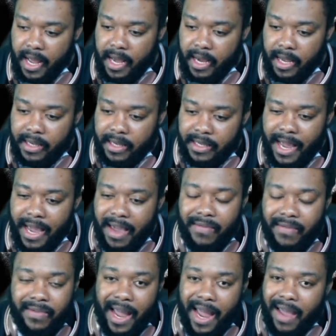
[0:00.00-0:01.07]
because
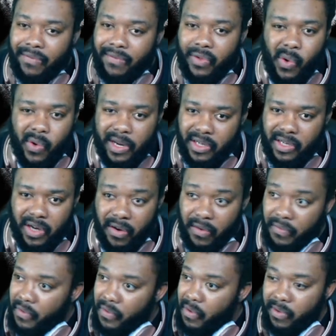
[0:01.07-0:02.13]
they've they've known each other
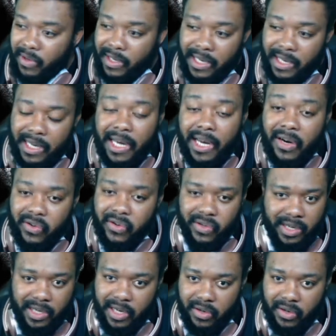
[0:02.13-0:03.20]
for years
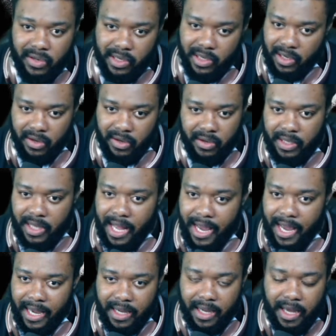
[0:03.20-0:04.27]
and years and years.
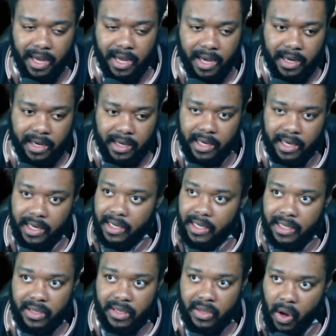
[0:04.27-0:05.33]
Like
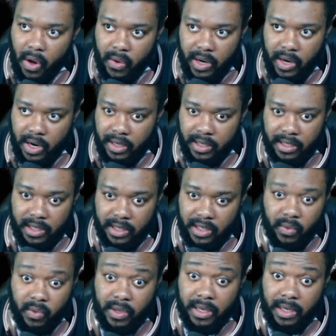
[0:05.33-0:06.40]
he's known her since
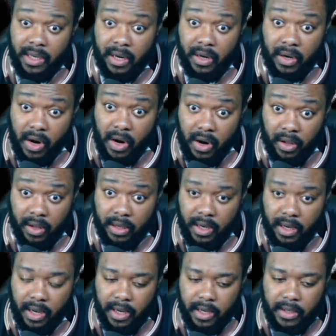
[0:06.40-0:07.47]
she was a little girl.
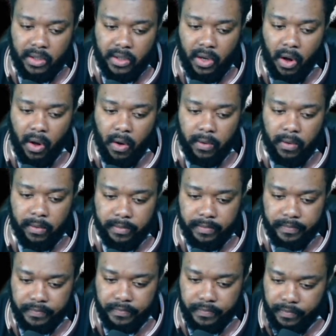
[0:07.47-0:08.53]
So
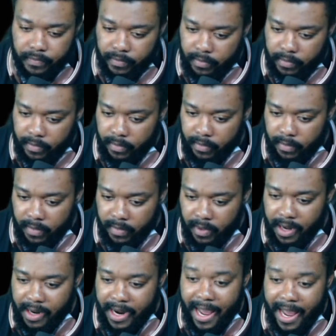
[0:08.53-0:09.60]

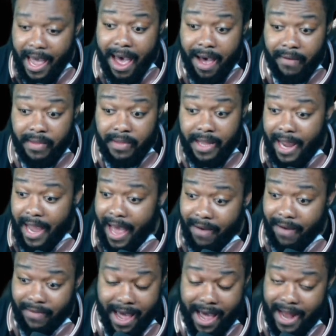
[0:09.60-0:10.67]
they have they
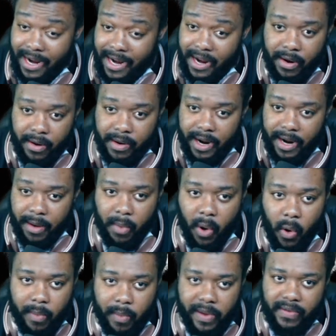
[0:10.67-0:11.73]
have had their their
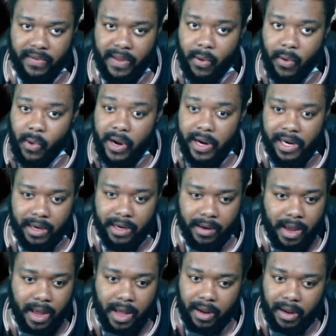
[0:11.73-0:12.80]
moments. They were in
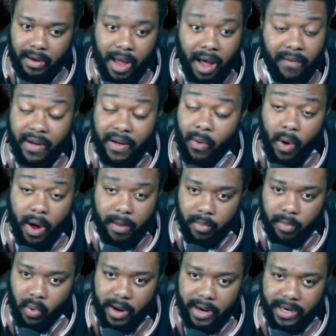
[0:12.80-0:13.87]
love at one
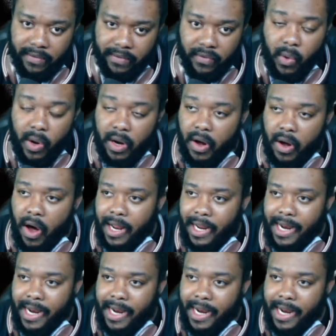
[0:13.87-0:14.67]
point, if you want to call